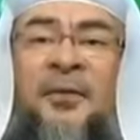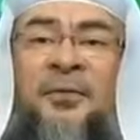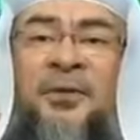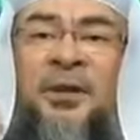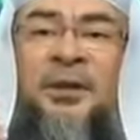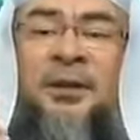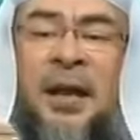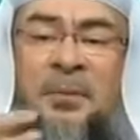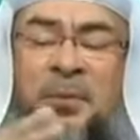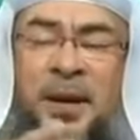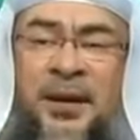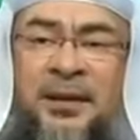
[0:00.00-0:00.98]
After
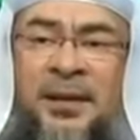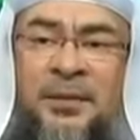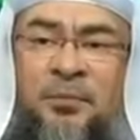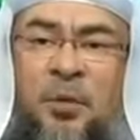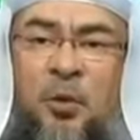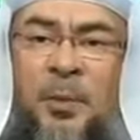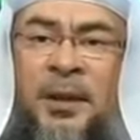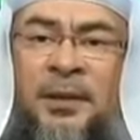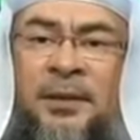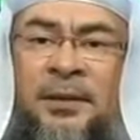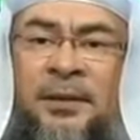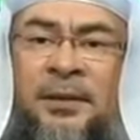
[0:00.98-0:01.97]
a pregnant
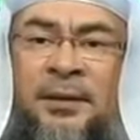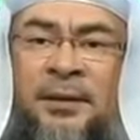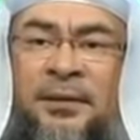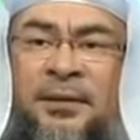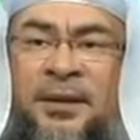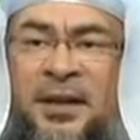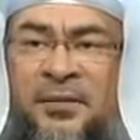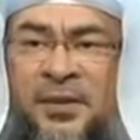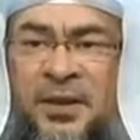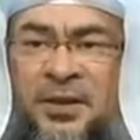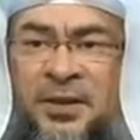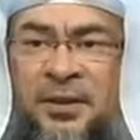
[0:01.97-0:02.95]
woman
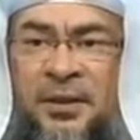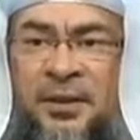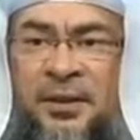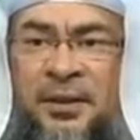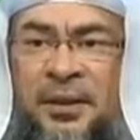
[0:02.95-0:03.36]
delivers,